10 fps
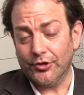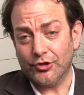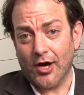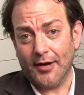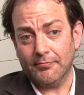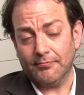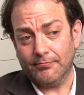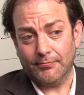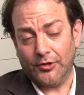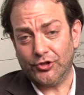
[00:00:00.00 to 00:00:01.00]
It's not
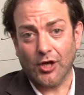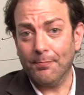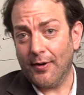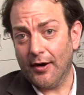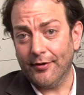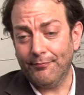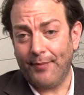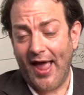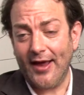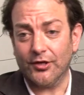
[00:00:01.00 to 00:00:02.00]
a subpart of
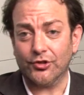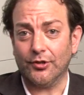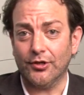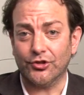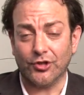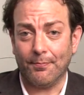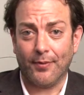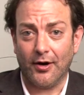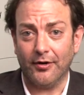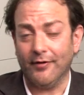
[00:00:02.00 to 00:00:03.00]
banks or a
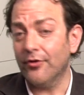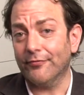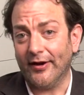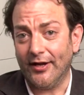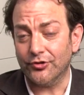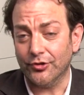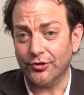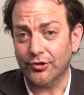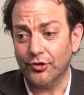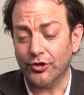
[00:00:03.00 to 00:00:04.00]
subpart of other financial
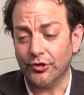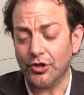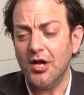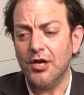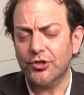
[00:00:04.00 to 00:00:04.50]
institutions.